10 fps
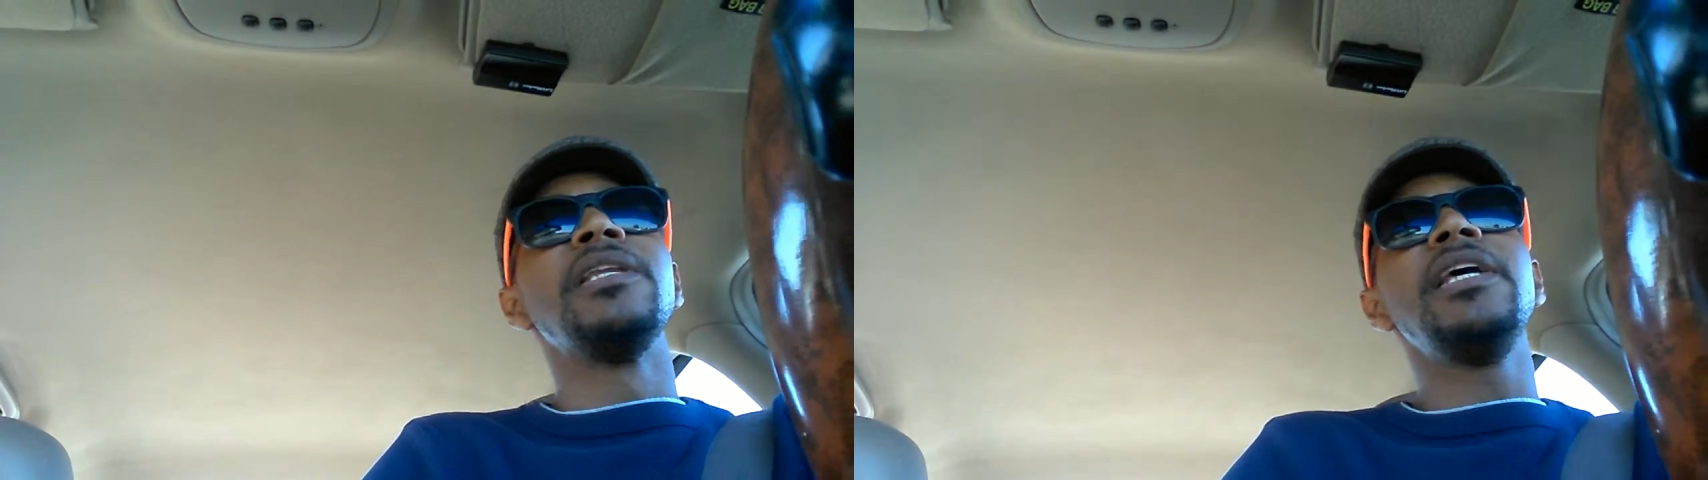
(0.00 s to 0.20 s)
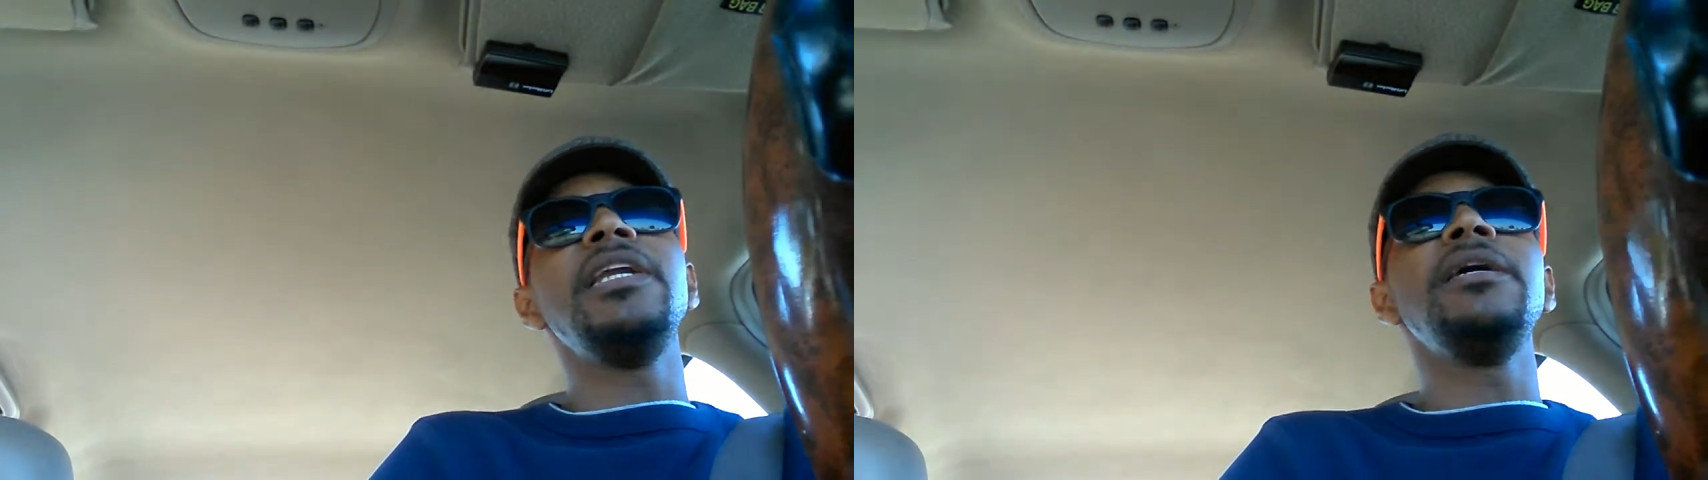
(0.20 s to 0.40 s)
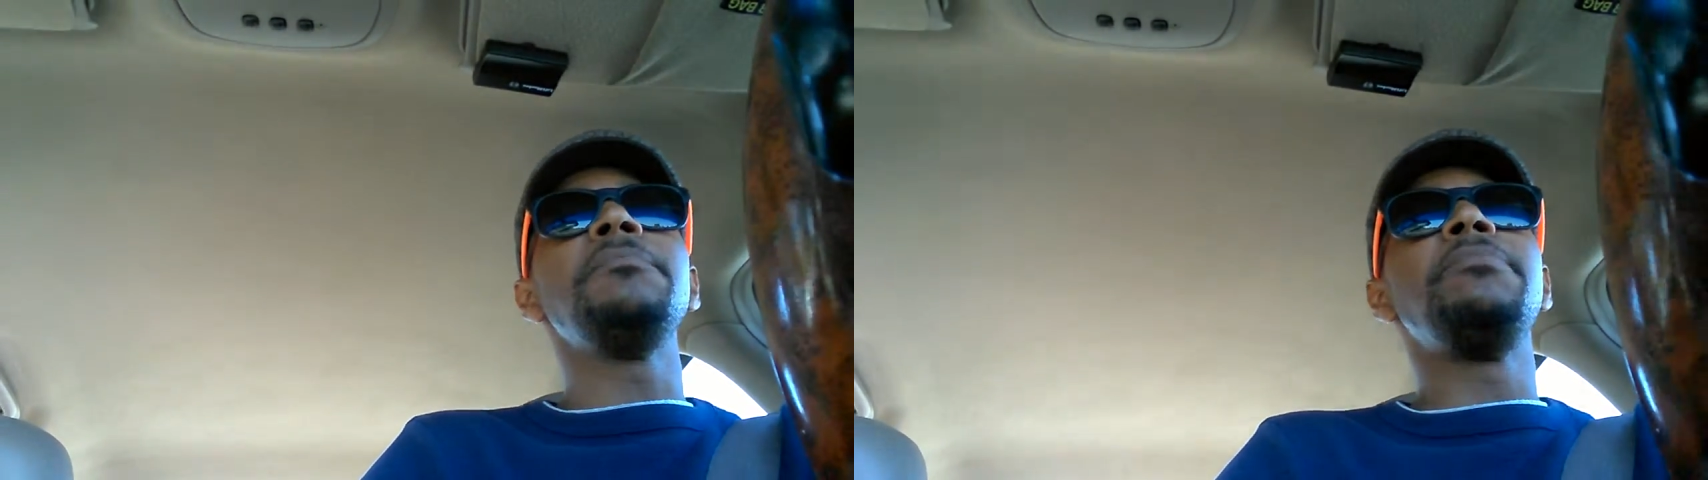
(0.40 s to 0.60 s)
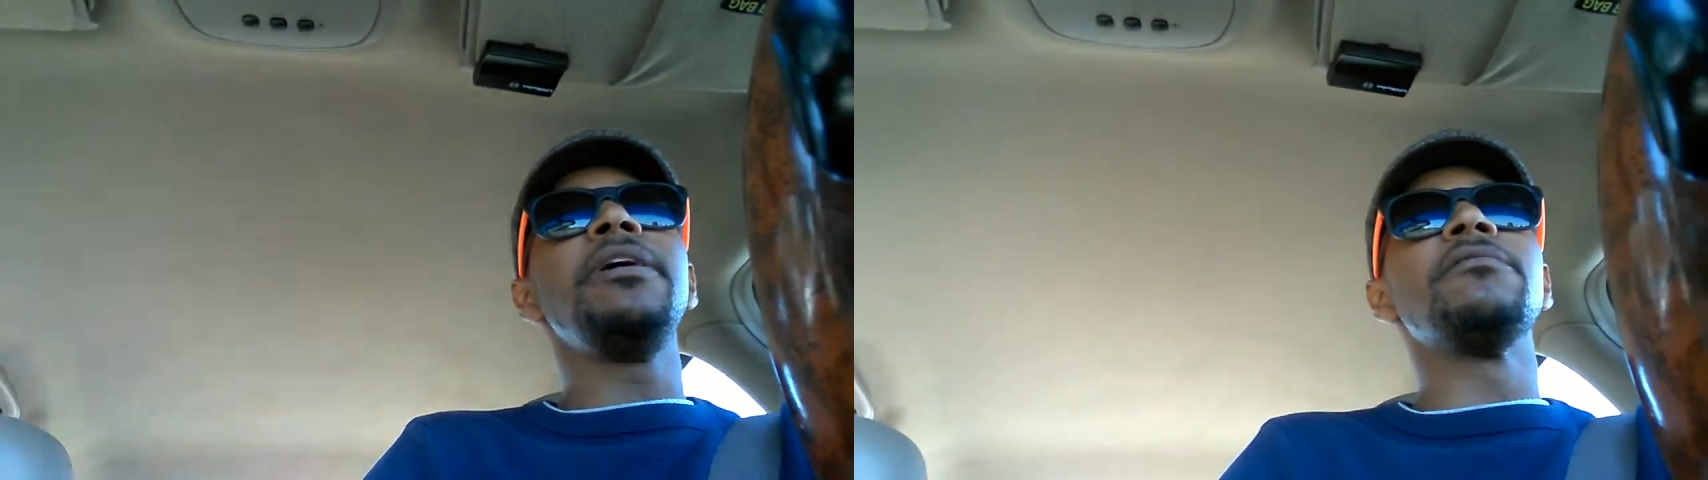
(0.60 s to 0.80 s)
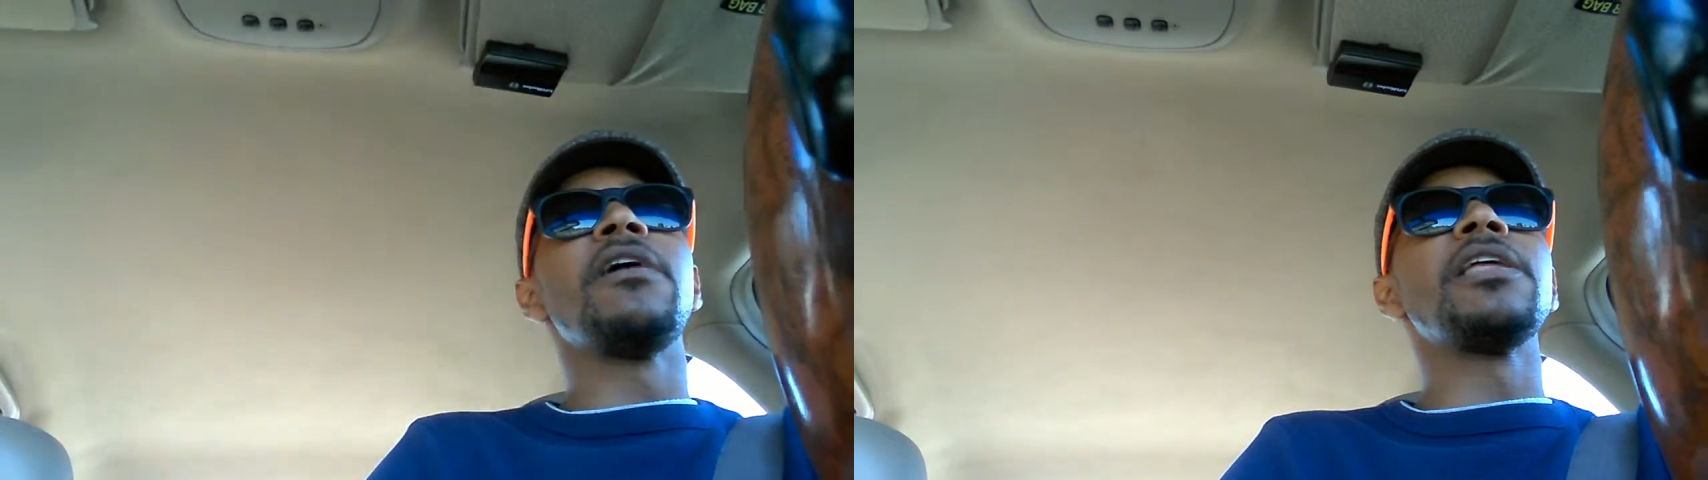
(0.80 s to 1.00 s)
Let him
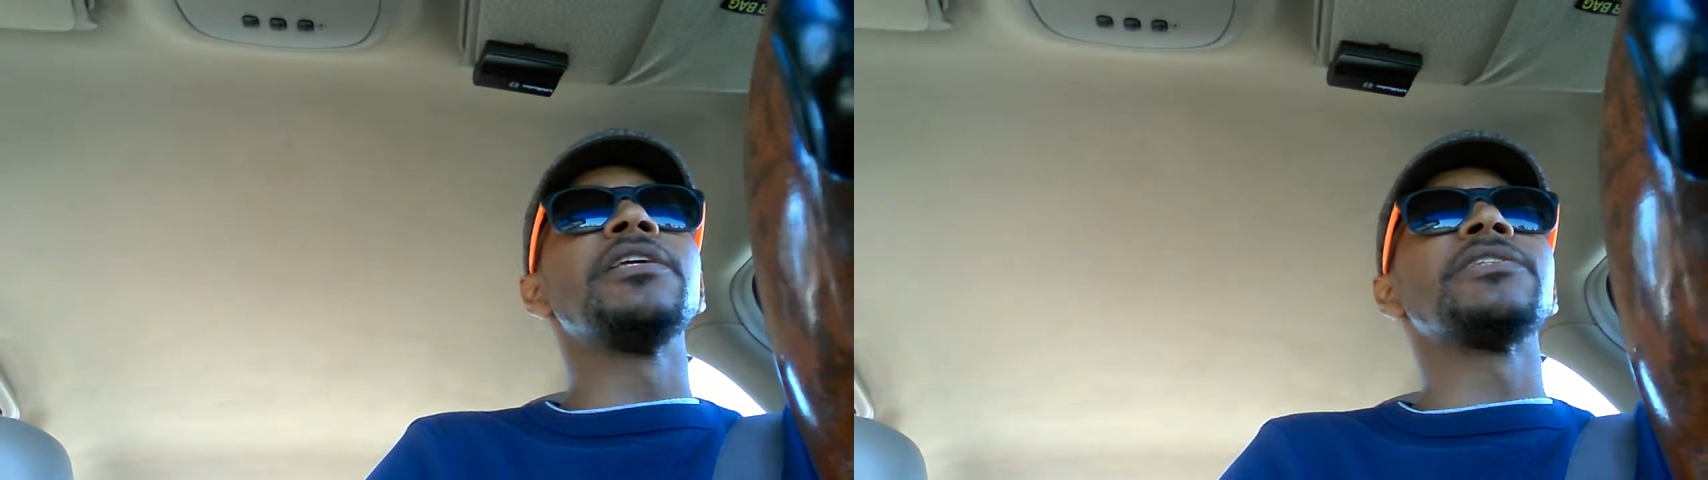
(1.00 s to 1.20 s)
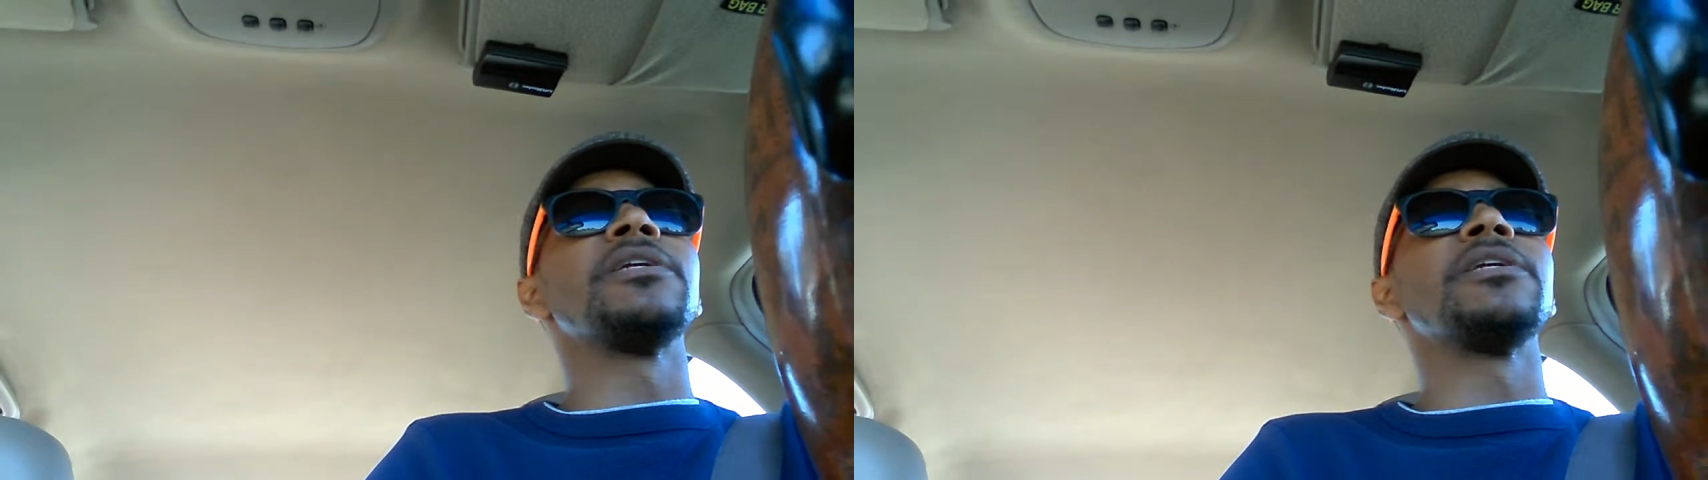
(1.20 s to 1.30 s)
beat Rollins